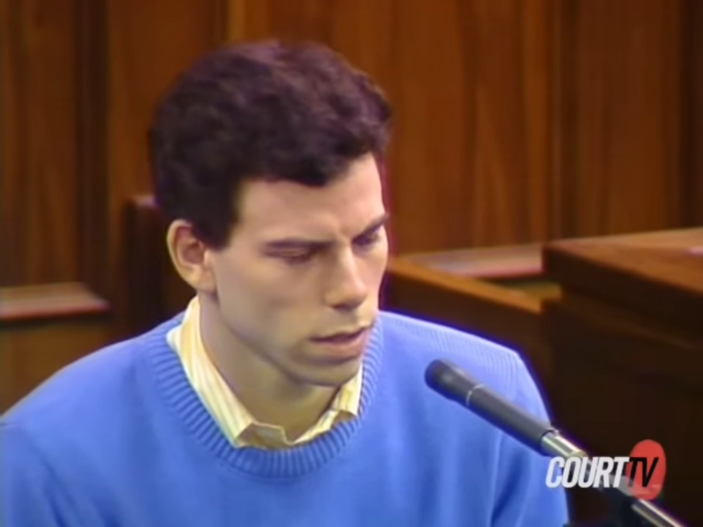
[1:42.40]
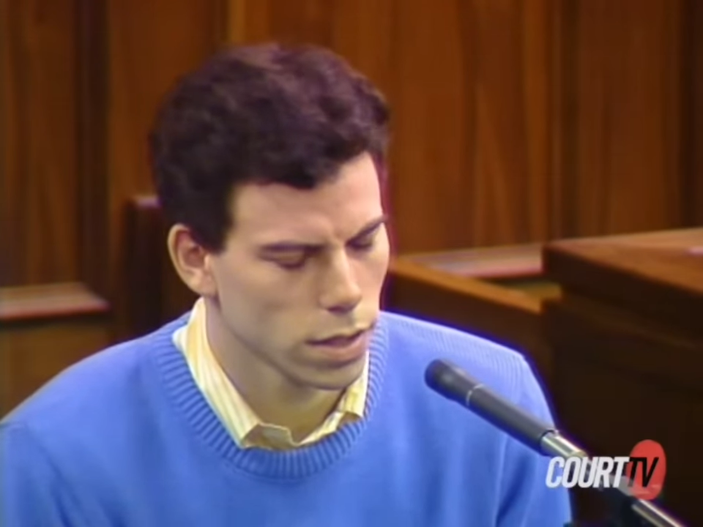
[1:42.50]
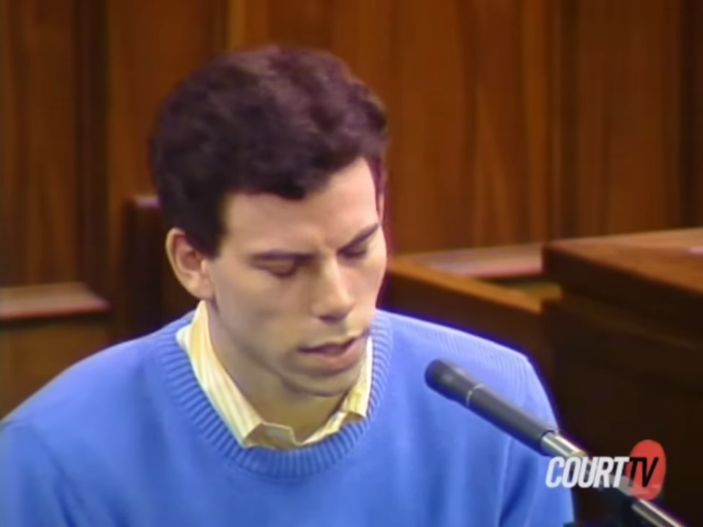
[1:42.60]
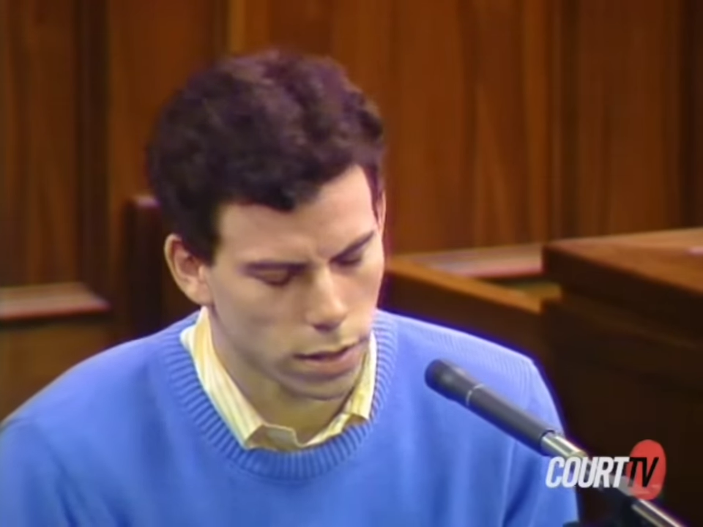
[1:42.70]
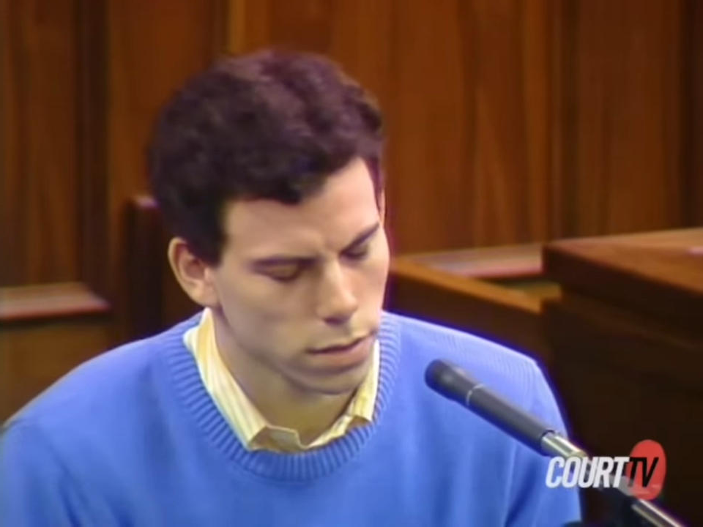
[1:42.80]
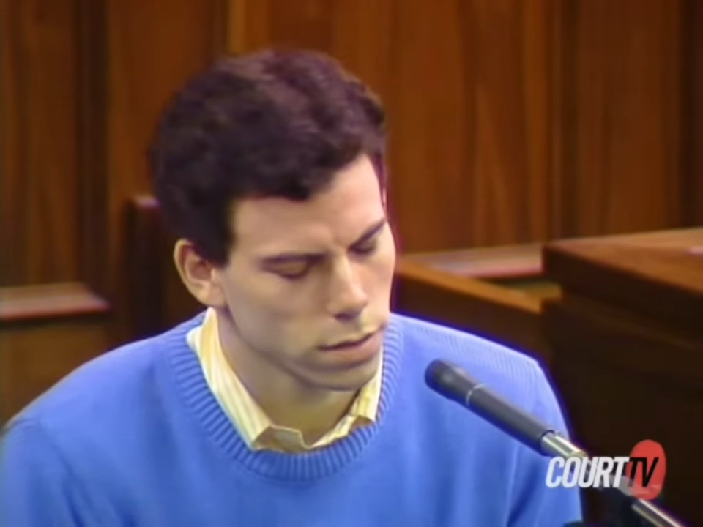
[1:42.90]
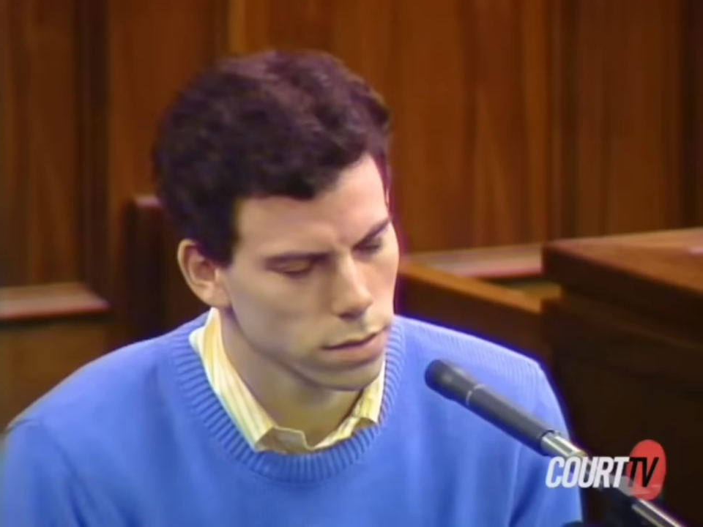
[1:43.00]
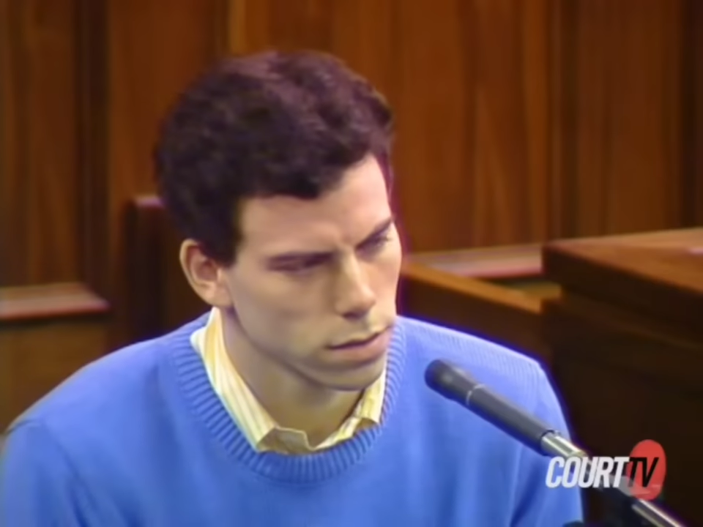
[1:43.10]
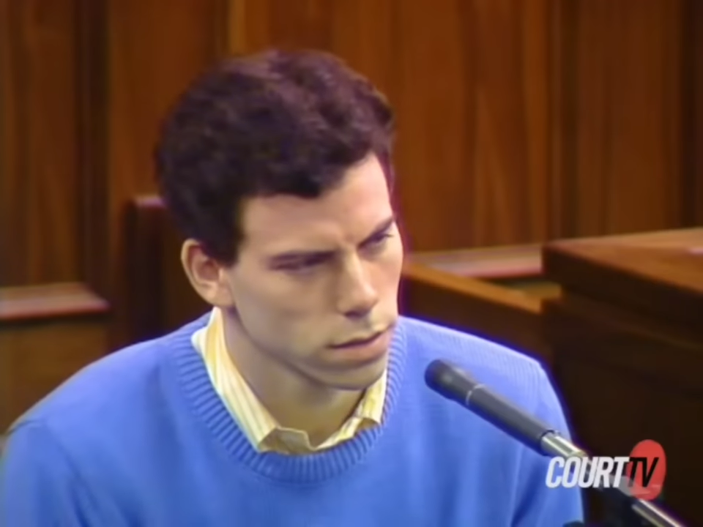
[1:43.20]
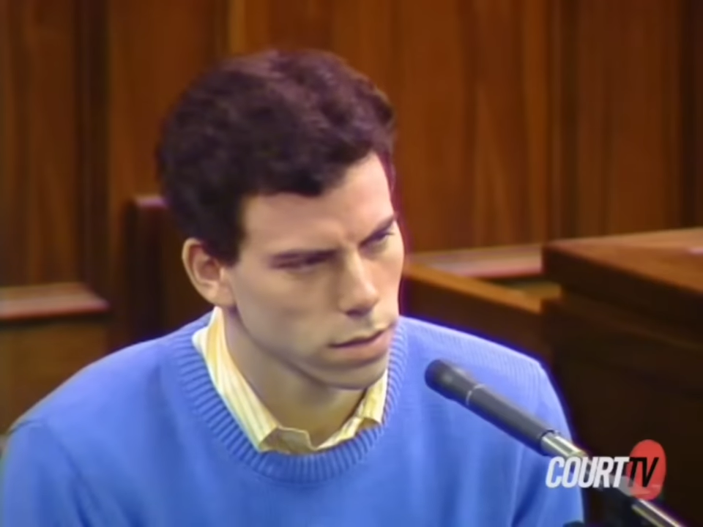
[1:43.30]
yes,
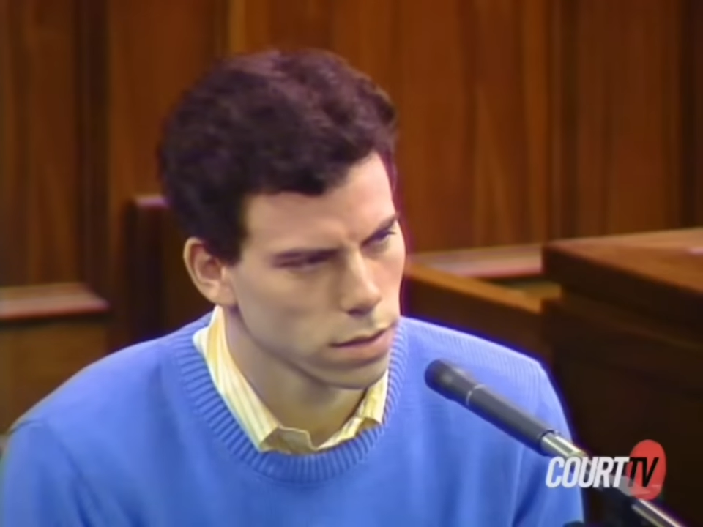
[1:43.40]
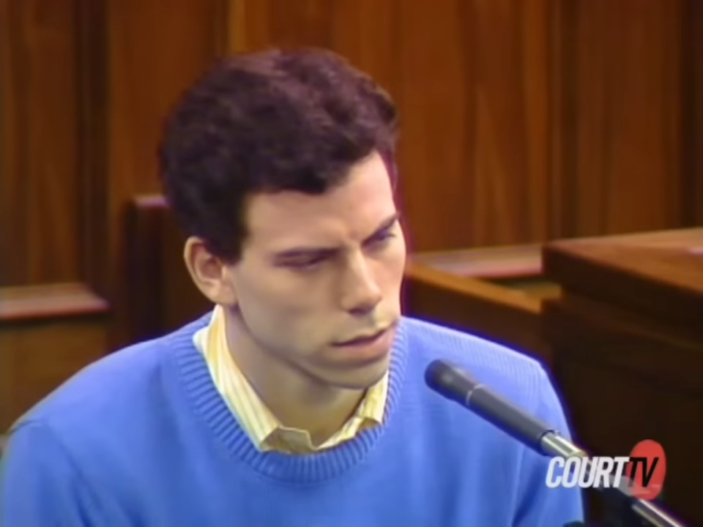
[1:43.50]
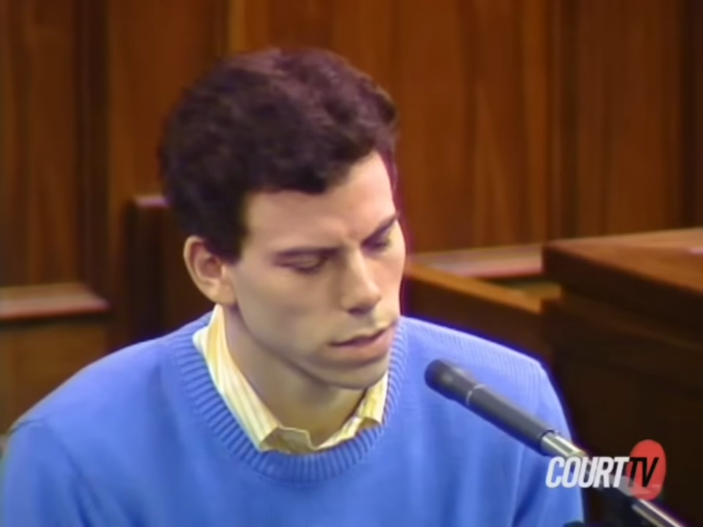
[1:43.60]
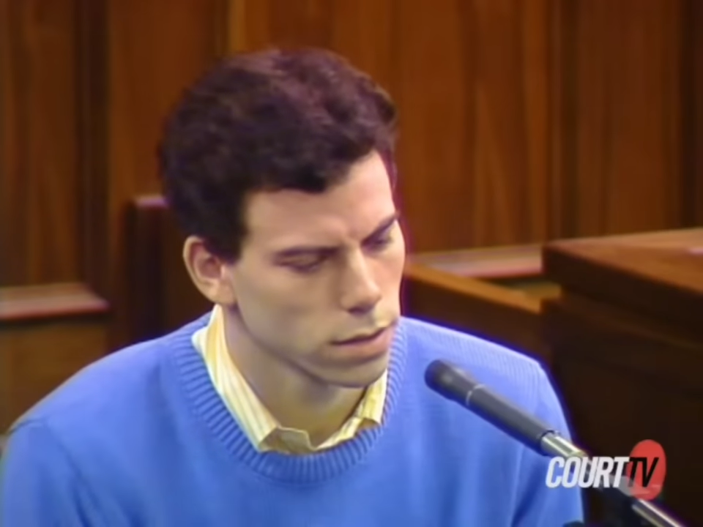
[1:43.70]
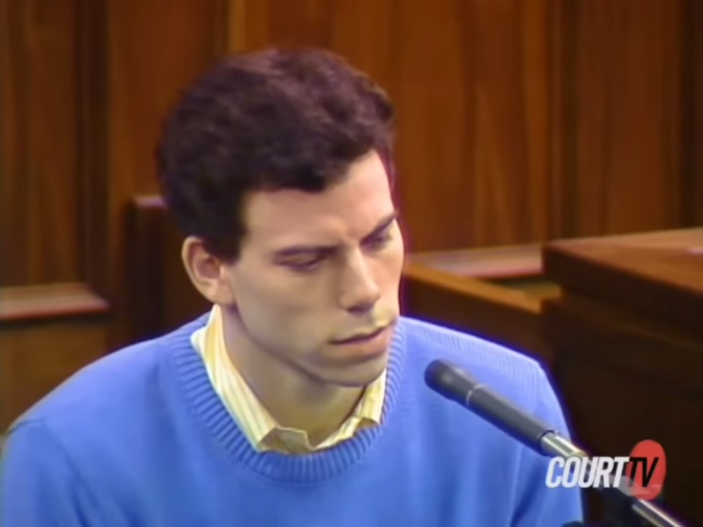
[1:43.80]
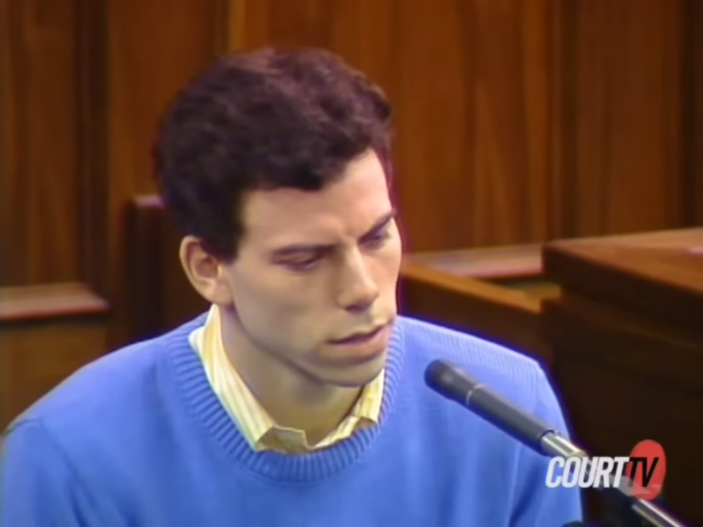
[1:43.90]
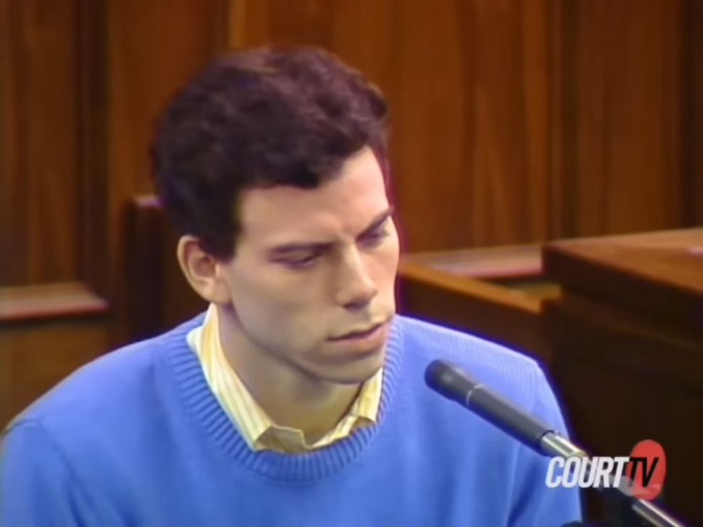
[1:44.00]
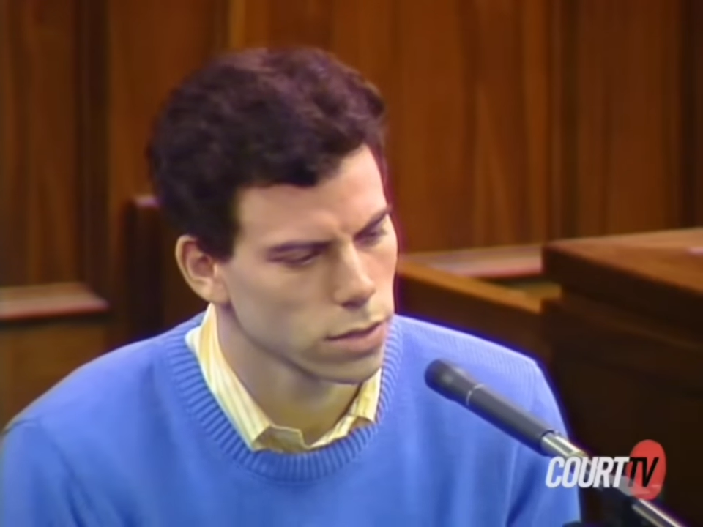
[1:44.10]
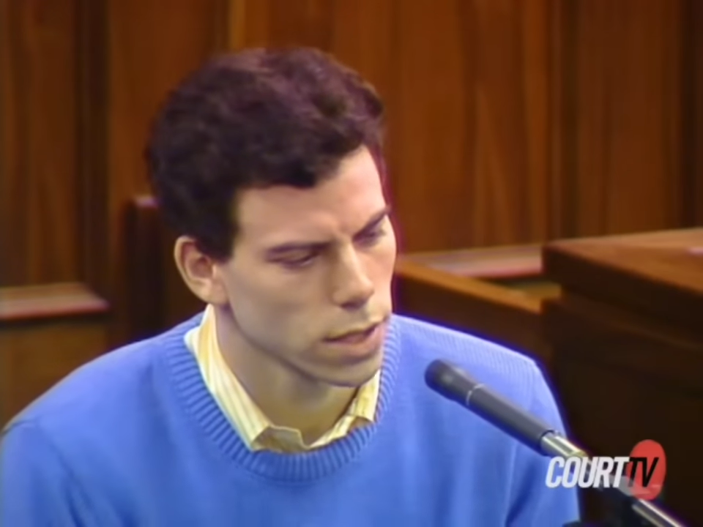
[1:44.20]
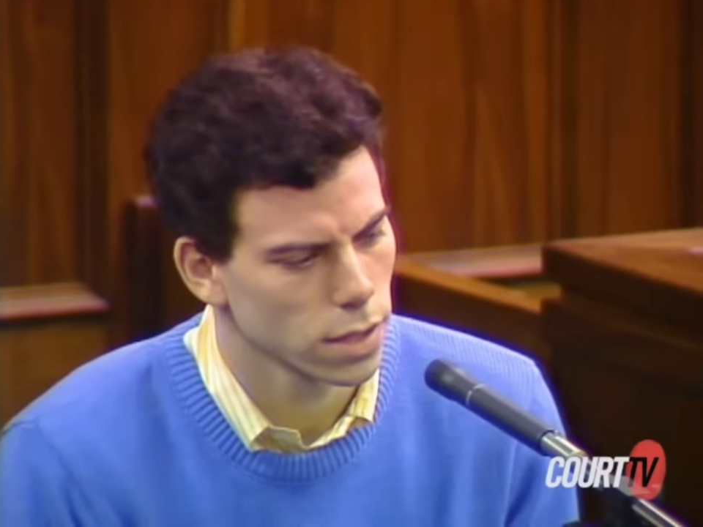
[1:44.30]
I didn't
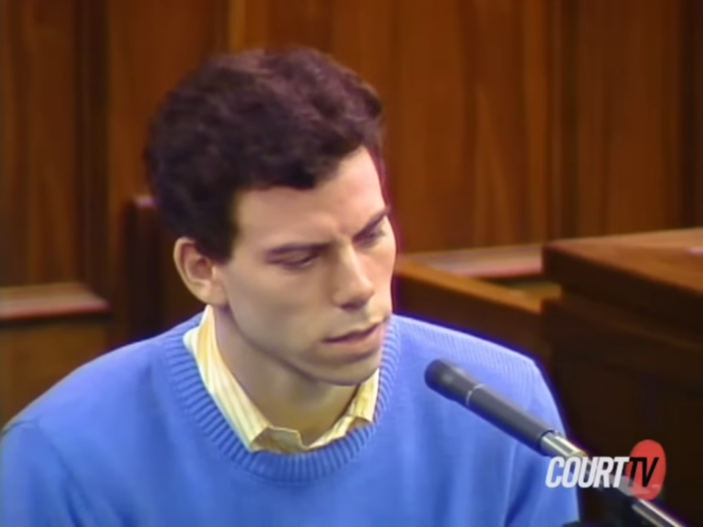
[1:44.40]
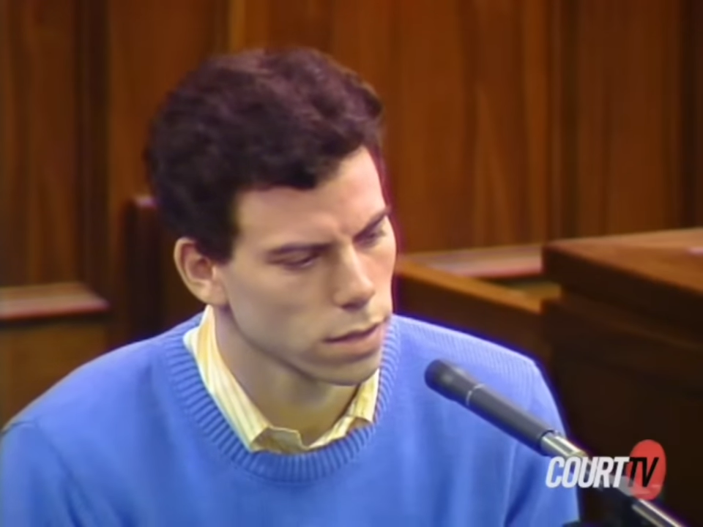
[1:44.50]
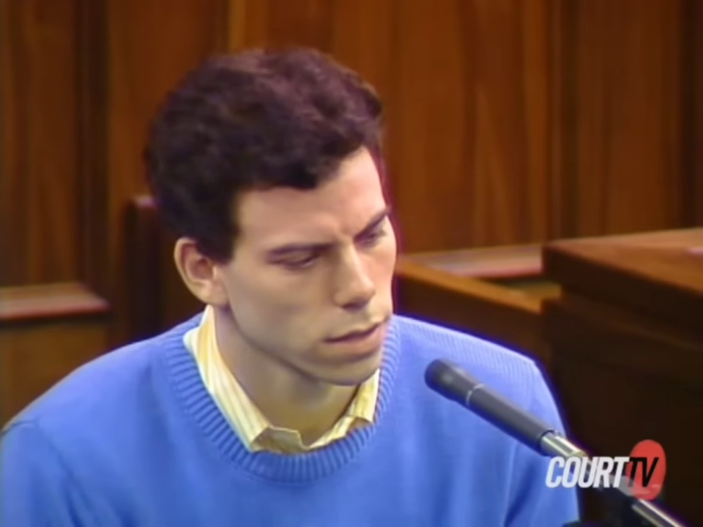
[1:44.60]
understand.